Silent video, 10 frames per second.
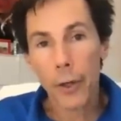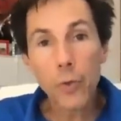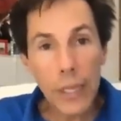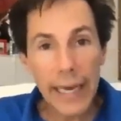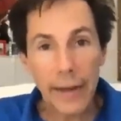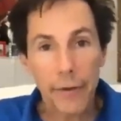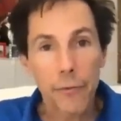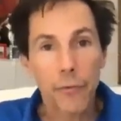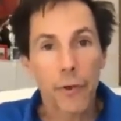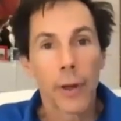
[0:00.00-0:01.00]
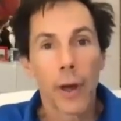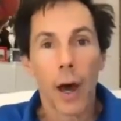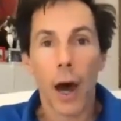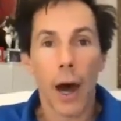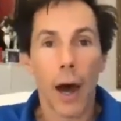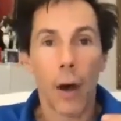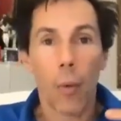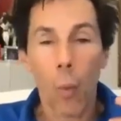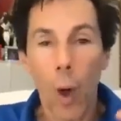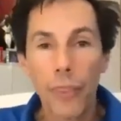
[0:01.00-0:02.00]
you live, uh,
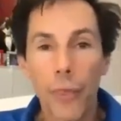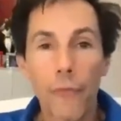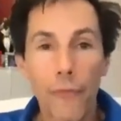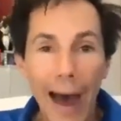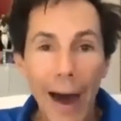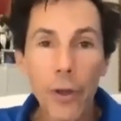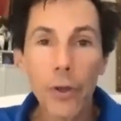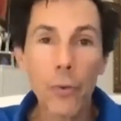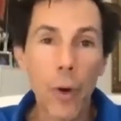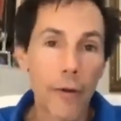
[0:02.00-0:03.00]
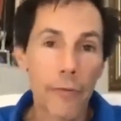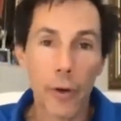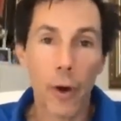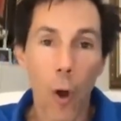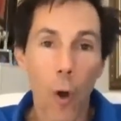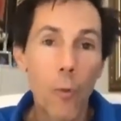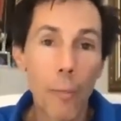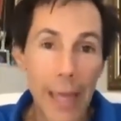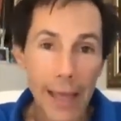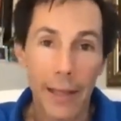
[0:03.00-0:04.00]
yeah. what the value of your
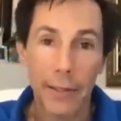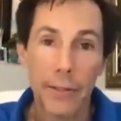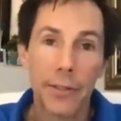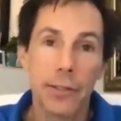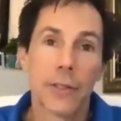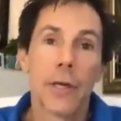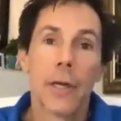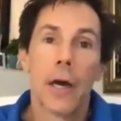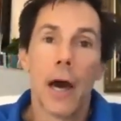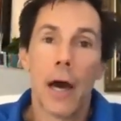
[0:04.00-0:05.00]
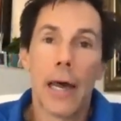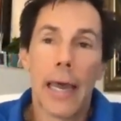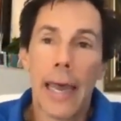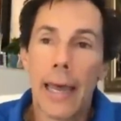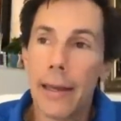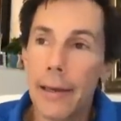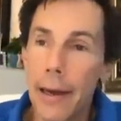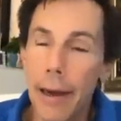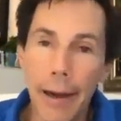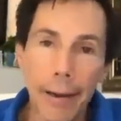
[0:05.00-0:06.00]
home is, uh, and
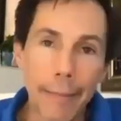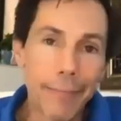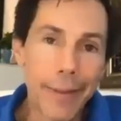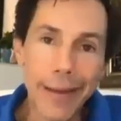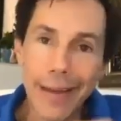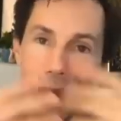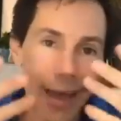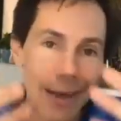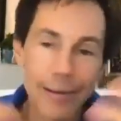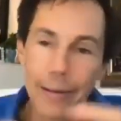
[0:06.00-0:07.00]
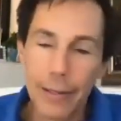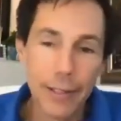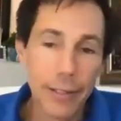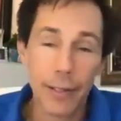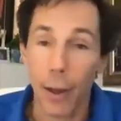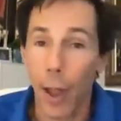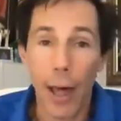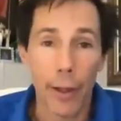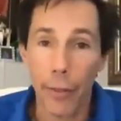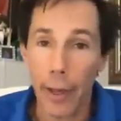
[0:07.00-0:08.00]
uh, it's just a
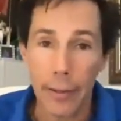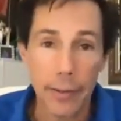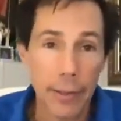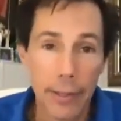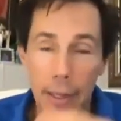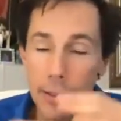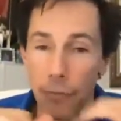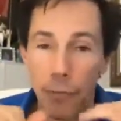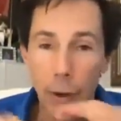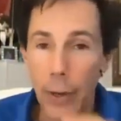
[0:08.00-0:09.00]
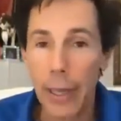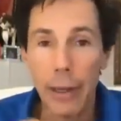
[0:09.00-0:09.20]
lot of things. It's it's and a, lot very, of